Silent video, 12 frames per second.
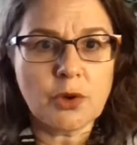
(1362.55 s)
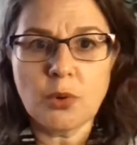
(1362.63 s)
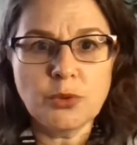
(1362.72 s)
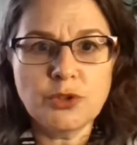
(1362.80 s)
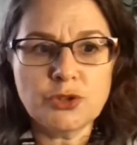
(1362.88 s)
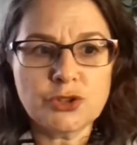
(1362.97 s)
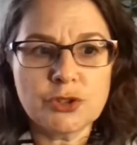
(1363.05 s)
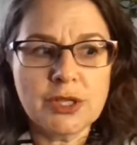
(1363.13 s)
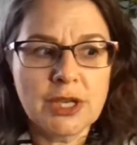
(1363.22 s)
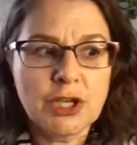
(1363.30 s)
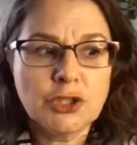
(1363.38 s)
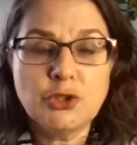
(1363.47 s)
You
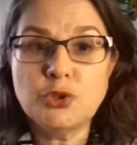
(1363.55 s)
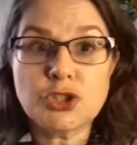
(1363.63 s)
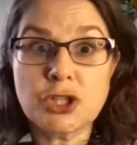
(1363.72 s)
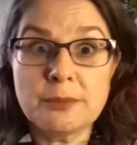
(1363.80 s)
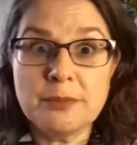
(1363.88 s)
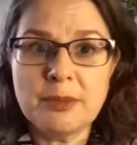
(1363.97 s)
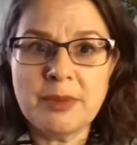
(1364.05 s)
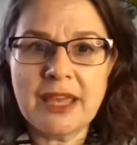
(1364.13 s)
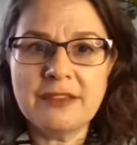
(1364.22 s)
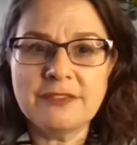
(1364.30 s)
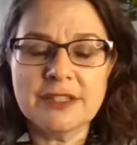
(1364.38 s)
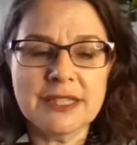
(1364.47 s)
shouldn't be
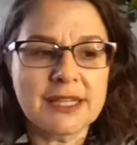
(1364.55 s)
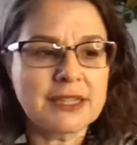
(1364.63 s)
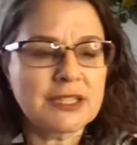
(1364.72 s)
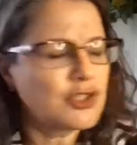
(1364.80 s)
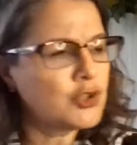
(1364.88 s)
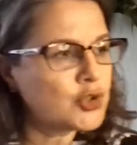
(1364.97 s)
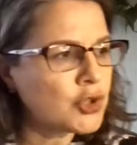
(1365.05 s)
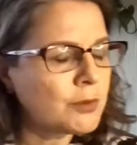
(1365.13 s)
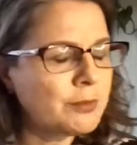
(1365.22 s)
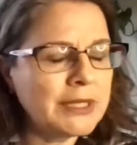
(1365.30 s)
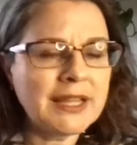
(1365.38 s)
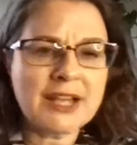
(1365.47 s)
behaving like this. You
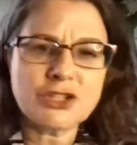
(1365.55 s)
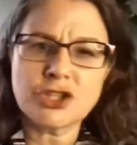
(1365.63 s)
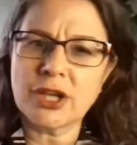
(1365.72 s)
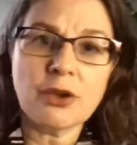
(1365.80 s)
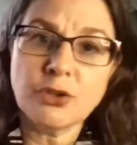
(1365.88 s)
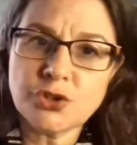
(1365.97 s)
shouldn't be lashing out.